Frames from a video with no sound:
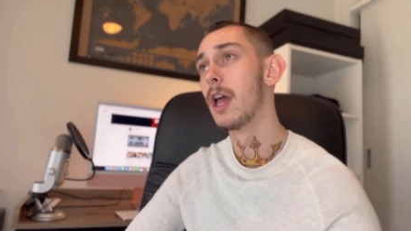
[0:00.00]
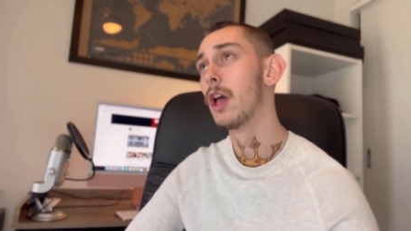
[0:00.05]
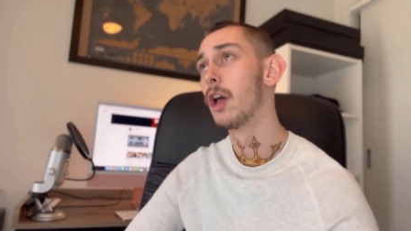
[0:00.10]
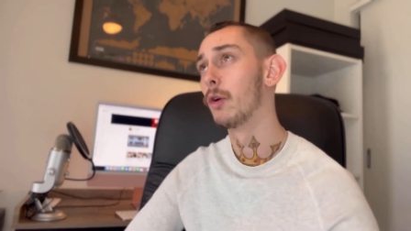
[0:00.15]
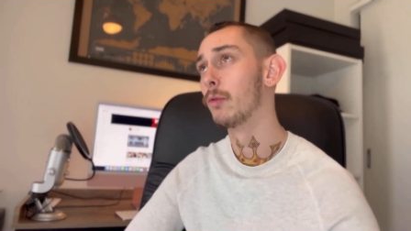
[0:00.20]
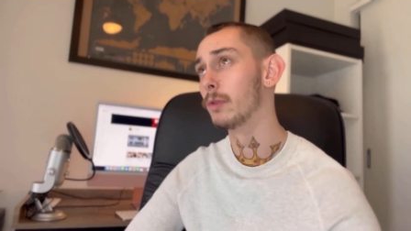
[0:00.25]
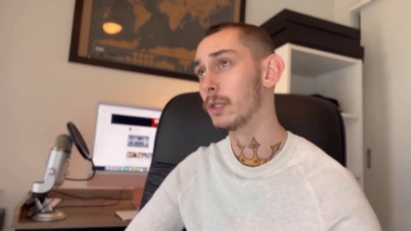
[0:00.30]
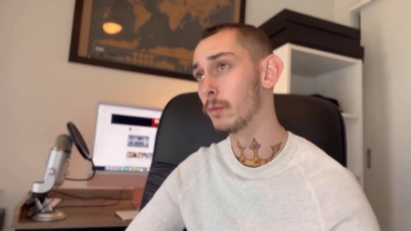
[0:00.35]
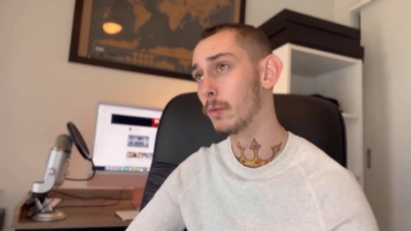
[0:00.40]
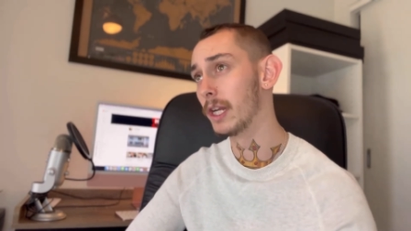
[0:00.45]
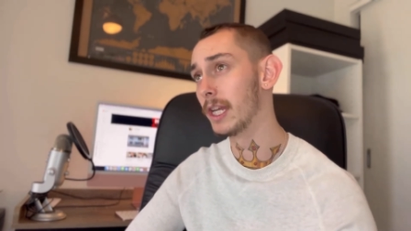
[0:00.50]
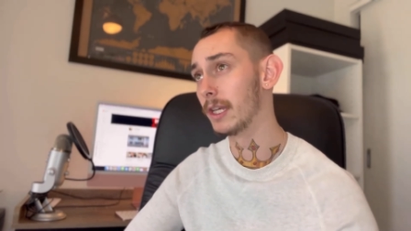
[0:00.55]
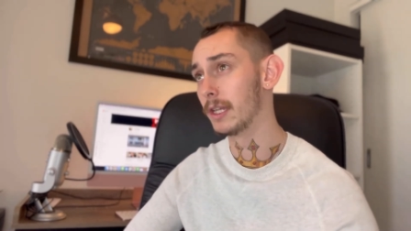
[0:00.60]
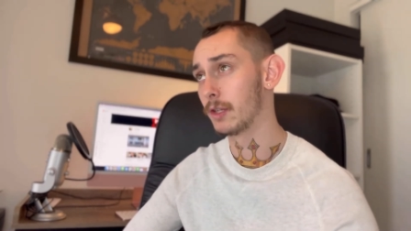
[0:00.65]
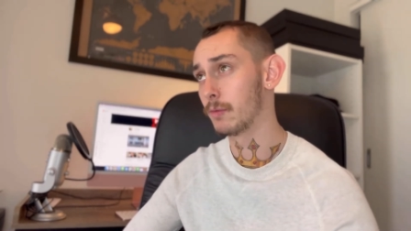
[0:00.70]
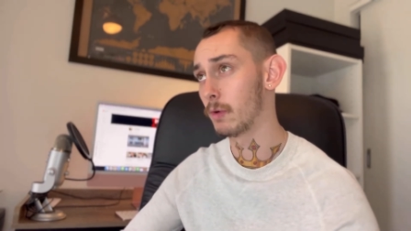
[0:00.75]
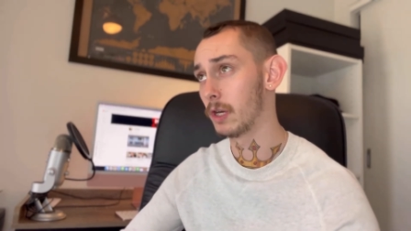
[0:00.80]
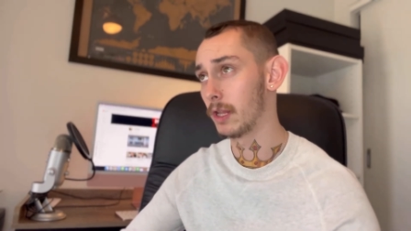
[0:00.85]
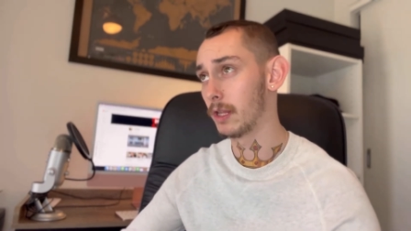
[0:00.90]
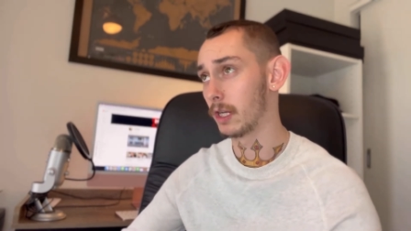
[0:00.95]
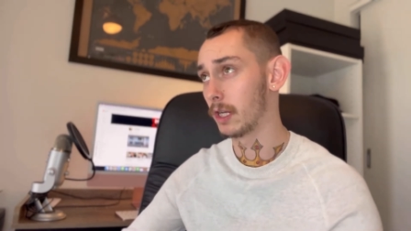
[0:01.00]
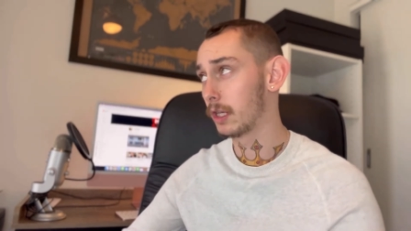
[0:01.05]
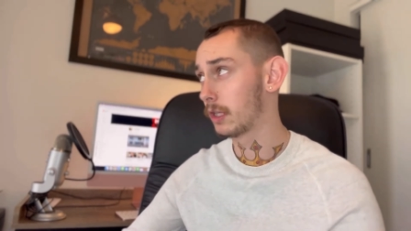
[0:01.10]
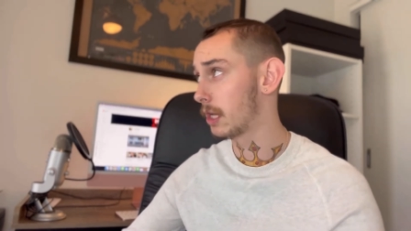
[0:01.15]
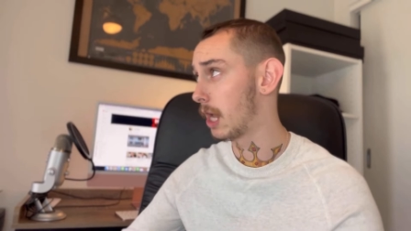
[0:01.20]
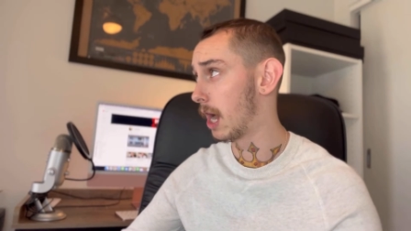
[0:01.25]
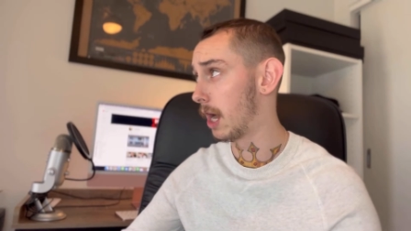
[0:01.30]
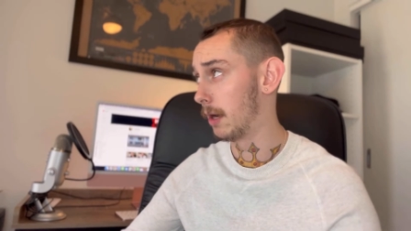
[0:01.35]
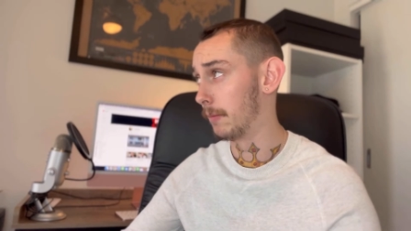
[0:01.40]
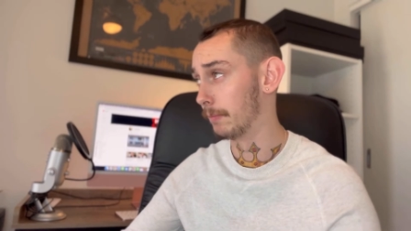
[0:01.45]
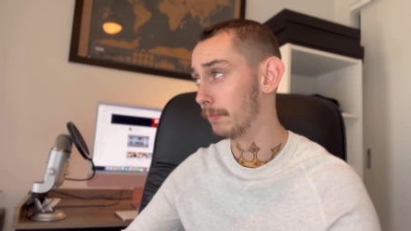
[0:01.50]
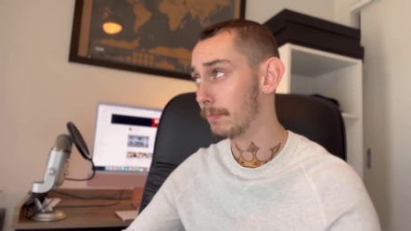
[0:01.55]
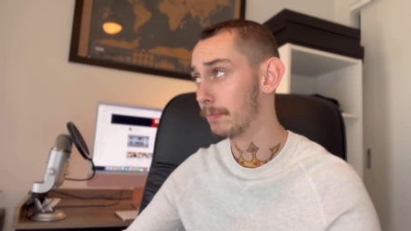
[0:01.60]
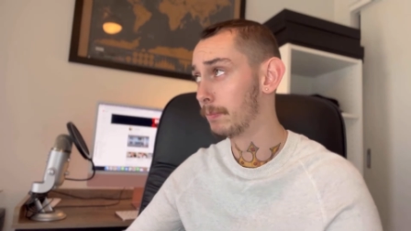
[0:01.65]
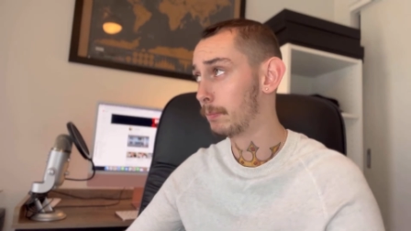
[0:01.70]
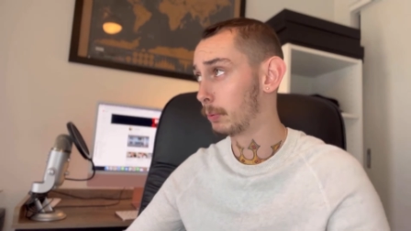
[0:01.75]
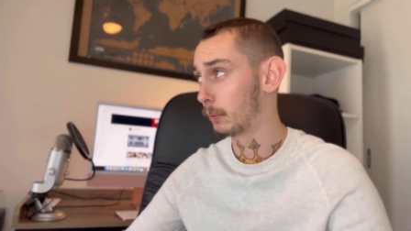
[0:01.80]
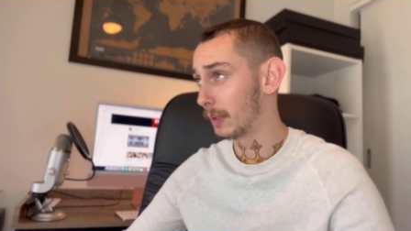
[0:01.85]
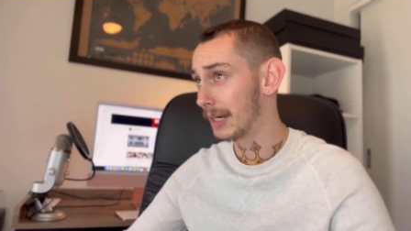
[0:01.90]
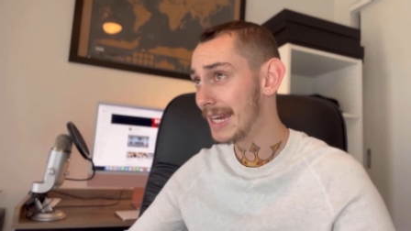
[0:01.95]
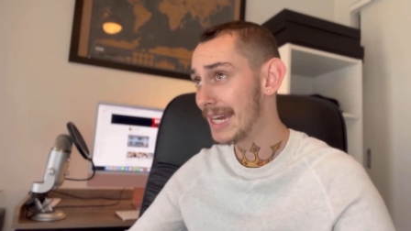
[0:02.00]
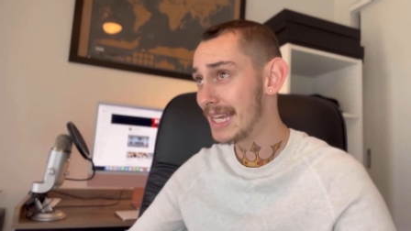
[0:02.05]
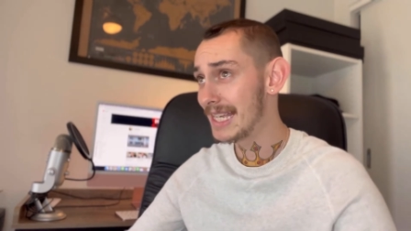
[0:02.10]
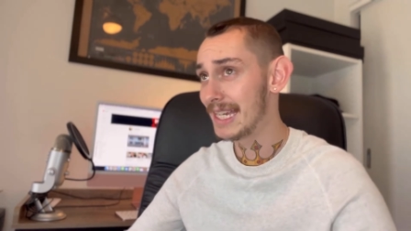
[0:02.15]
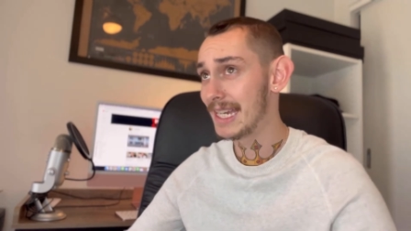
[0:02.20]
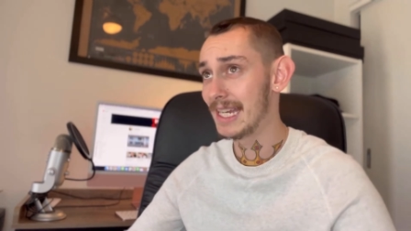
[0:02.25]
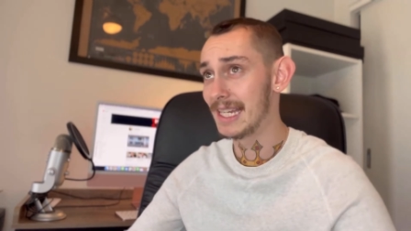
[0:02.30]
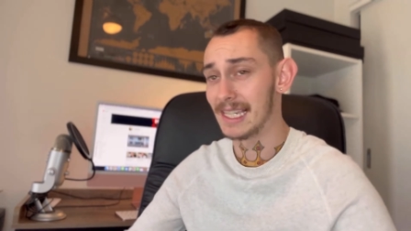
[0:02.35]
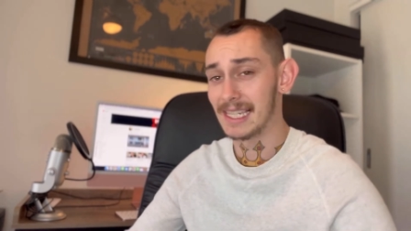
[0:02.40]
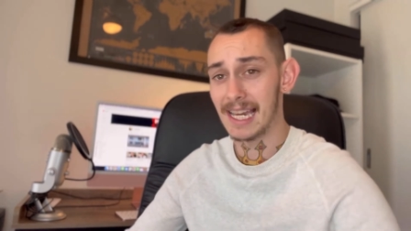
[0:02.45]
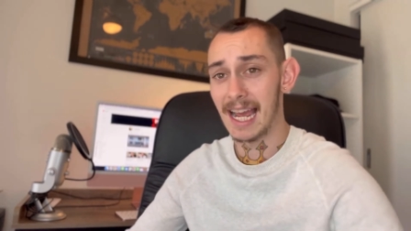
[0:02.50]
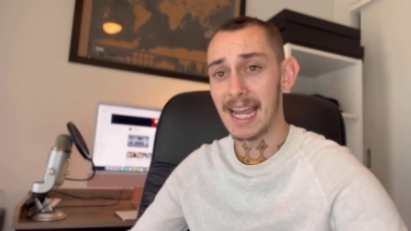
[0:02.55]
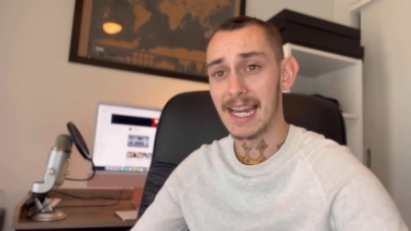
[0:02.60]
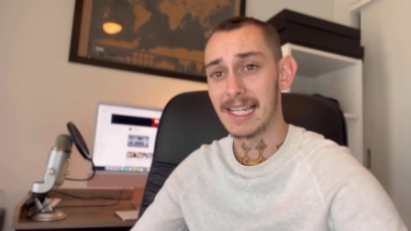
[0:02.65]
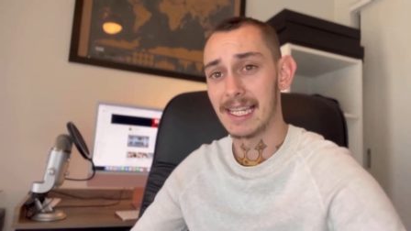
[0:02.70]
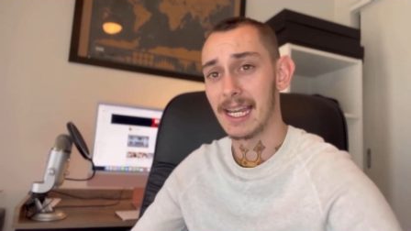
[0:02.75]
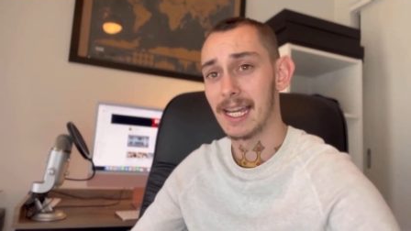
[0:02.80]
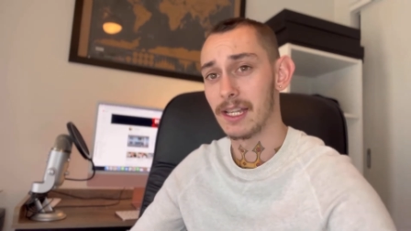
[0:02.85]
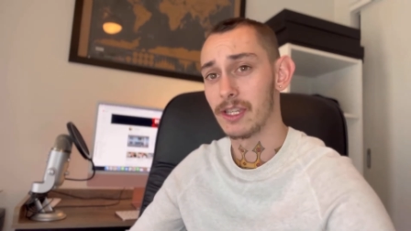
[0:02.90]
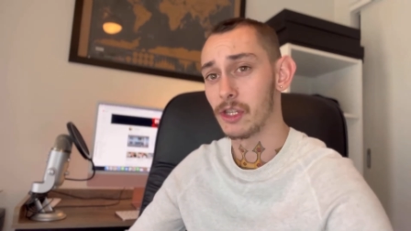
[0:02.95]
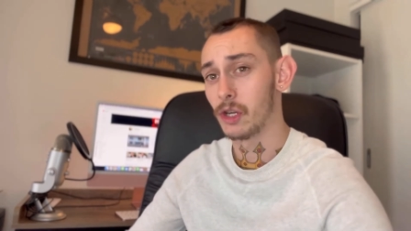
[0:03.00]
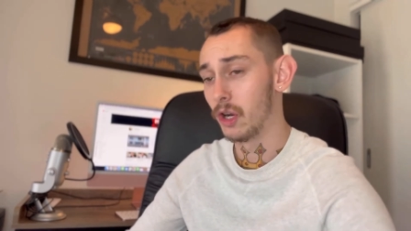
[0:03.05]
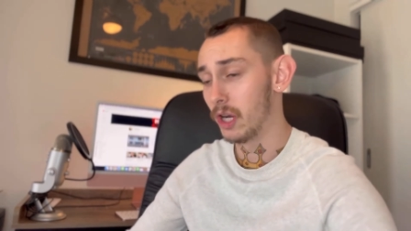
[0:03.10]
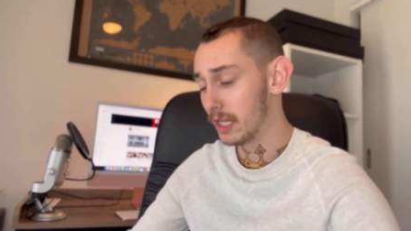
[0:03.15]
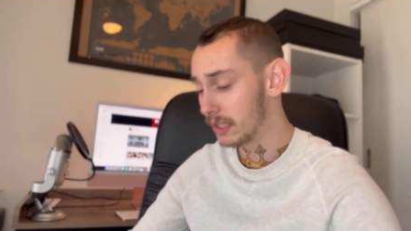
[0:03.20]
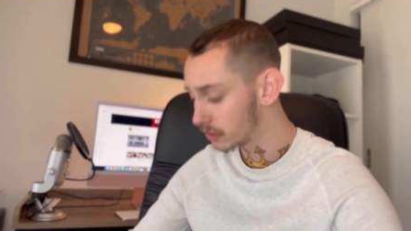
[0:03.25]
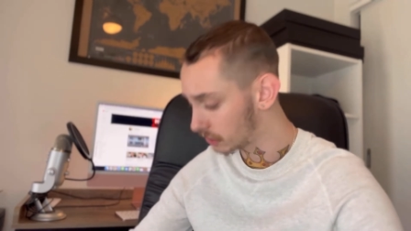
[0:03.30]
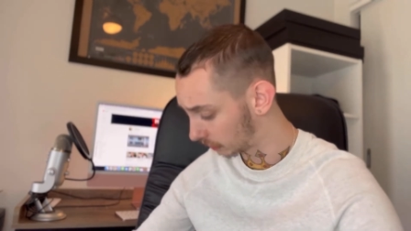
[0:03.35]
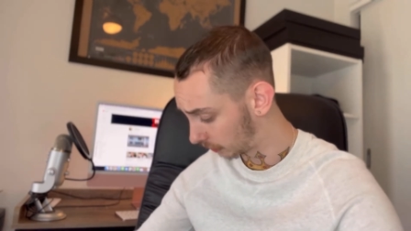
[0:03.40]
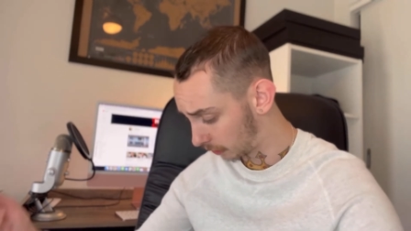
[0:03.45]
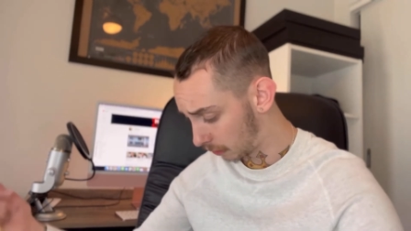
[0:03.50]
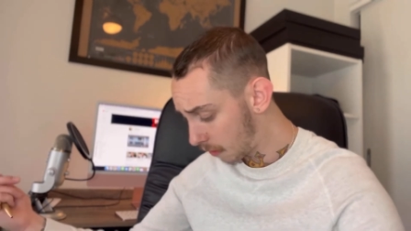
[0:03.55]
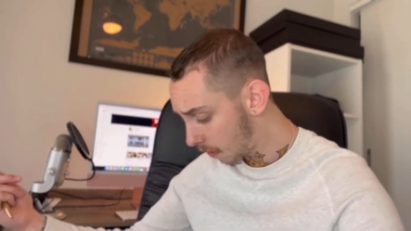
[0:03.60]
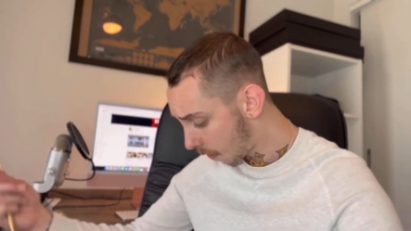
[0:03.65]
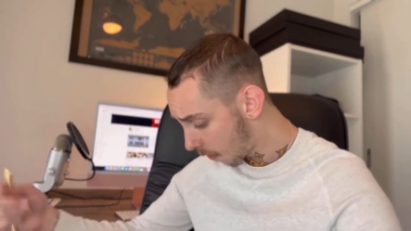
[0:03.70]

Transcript: with wind. It's one of the breeziest days outside. So